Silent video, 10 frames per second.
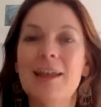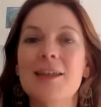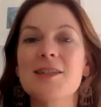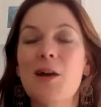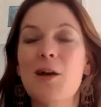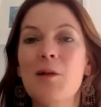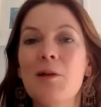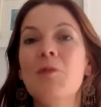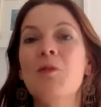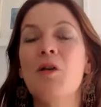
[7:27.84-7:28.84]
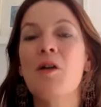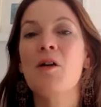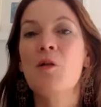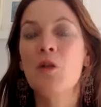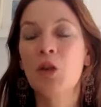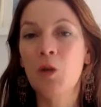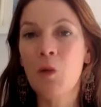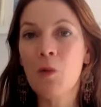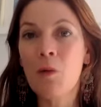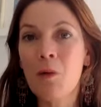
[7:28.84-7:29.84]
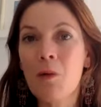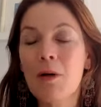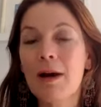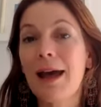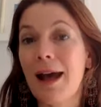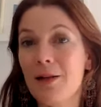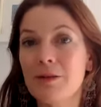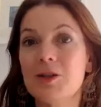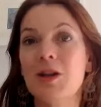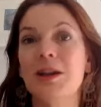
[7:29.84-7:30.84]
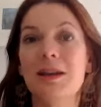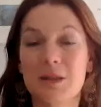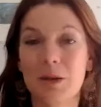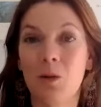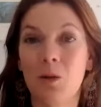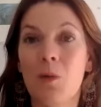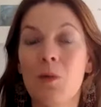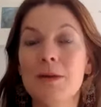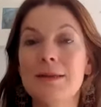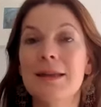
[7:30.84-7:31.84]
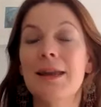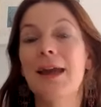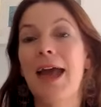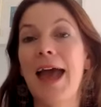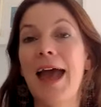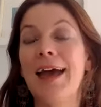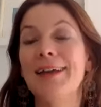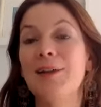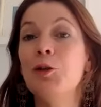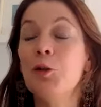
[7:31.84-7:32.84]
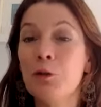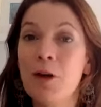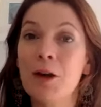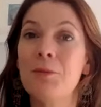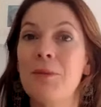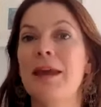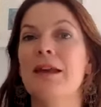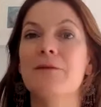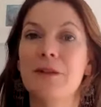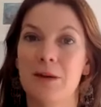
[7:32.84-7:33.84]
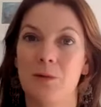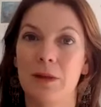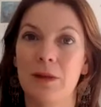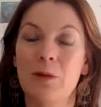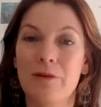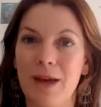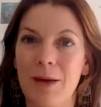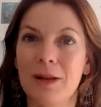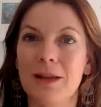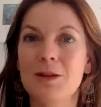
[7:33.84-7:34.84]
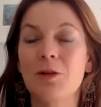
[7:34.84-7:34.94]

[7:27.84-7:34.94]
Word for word: So your health journey is yours and you've got to make it fit in with your families.